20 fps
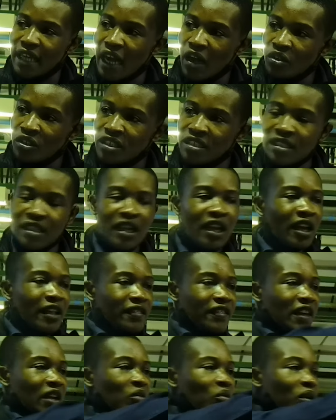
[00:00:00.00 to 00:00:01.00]
out,
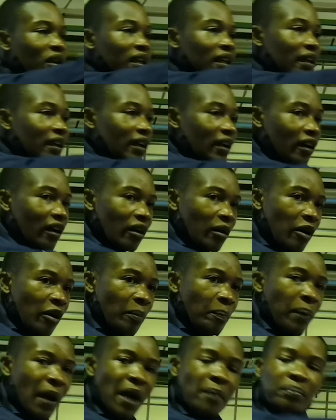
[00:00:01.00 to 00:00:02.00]
then we
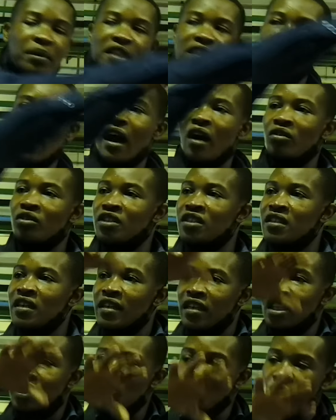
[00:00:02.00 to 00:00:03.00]
pump it out.
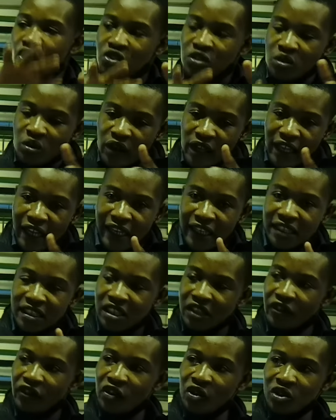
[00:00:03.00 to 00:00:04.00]
It goes through
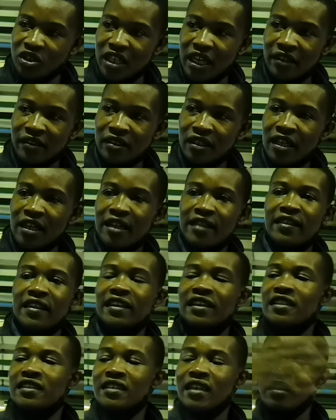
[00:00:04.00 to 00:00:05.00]
electric filter.
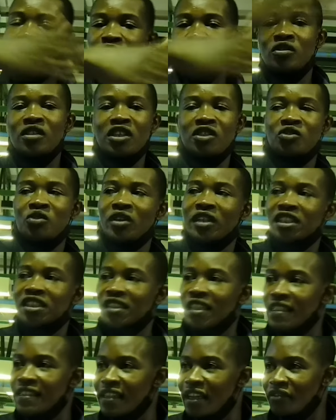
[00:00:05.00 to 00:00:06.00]
Then it comes to the storage
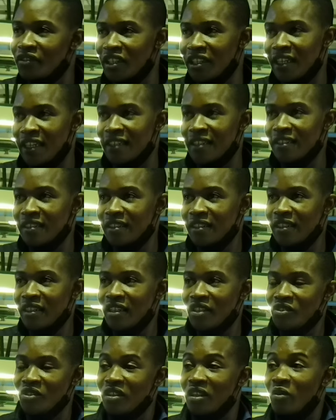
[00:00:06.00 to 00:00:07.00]
tanks after that.
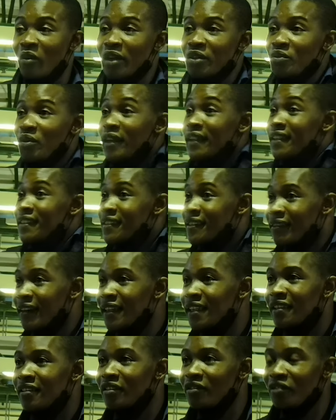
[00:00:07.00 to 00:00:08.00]
So the white wine is
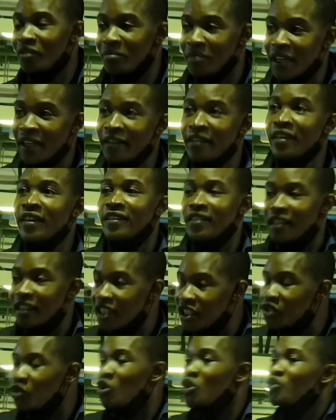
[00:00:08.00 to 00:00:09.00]
ready from there. Then
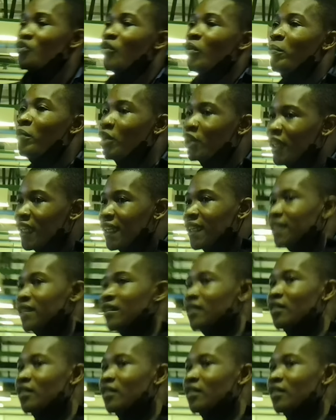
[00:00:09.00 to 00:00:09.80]
it goes for bottling